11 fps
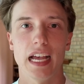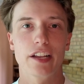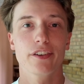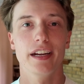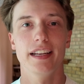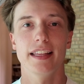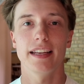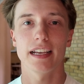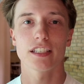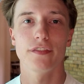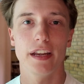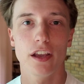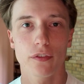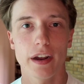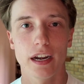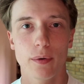I created the next
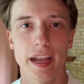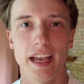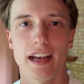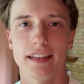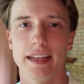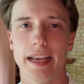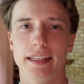video right away on day